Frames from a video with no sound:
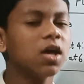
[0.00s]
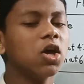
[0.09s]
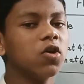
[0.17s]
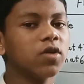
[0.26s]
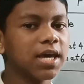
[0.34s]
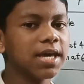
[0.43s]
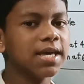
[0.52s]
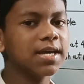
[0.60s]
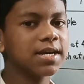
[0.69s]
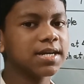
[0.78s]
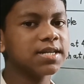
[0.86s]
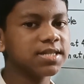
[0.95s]
Okay,
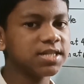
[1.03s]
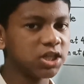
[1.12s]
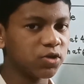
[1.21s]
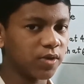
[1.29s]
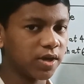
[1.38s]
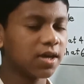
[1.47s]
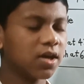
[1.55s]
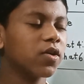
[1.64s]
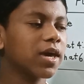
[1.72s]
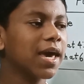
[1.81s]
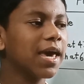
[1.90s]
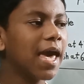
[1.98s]
continuing.
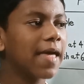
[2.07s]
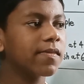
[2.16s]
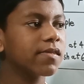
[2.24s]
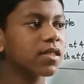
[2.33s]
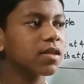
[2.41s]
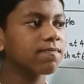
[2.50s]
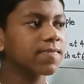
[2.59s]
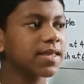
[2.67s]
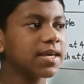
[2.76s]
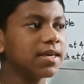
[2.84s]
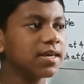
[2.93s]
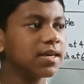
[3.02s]
Okay, and
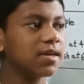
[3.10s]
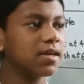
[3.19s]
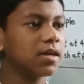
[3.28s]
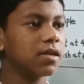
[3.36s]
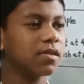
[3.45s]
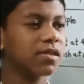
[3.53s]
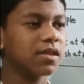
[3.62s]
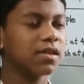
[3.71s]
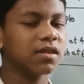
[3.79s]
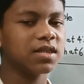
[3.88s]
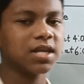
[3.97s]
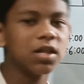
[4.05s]
something is
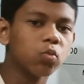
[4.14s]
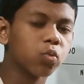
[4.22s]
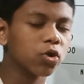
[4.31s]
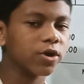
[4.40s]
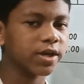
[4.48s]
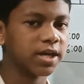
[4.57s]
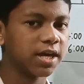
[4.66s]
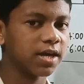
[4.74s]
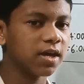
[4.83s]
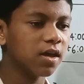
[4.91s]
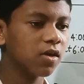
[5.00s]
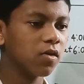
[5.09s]
still working.
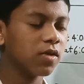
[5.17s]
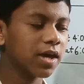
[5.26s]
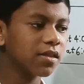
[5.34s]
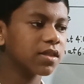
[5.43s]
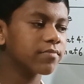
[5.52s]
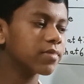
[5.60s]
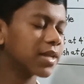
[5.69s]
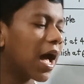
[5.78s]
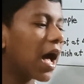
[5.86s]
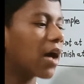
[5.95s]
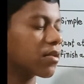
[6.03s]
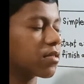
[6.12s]
Okay, some
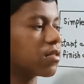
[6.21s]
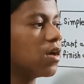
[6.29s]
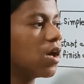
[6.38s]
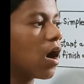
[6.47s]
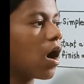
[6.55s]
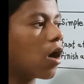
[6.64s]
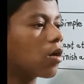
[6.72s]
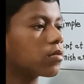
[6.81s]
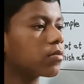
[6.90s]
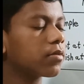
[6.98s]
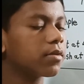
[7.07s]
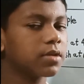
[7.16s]
tasks
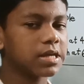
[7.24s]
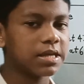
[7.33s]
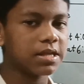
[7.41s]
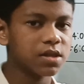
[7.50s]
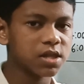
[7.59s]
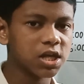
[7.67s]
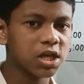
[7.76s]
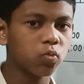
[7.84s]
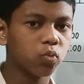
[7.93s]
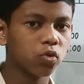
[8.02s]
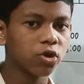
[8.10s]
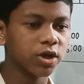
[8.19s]
are is still
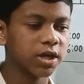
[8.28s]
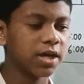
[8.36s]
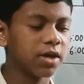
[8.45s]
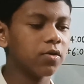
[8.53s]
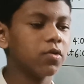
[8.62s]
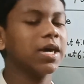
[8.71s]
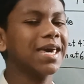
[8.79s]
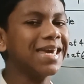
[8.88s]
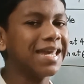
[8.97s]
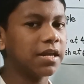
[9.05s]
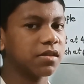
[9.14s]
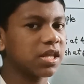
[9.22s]
working. Okay,
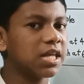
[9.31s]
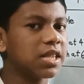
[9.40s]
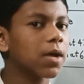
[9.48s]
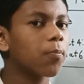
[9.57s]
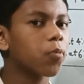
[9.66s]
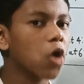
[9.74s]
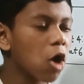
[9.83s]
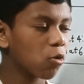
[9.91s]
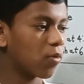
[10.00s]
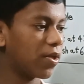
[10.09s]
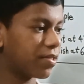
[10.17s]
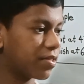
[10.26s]
it's in the
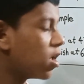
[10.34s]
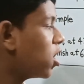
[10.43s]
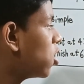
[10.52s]
progress.